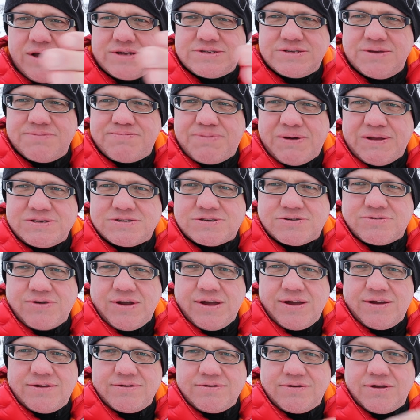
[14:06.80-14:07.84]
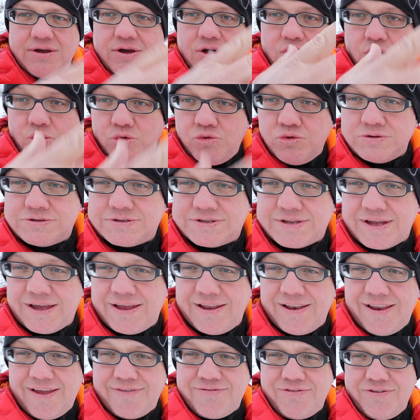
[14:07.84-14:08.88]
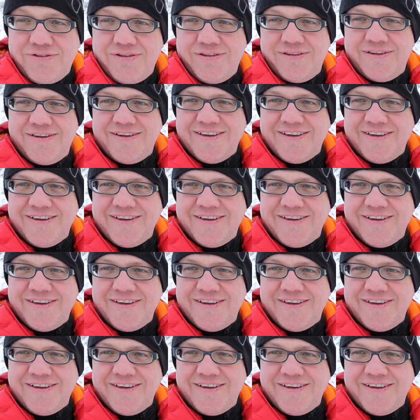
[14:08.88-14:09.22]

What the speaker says: as it pans around, will stay level.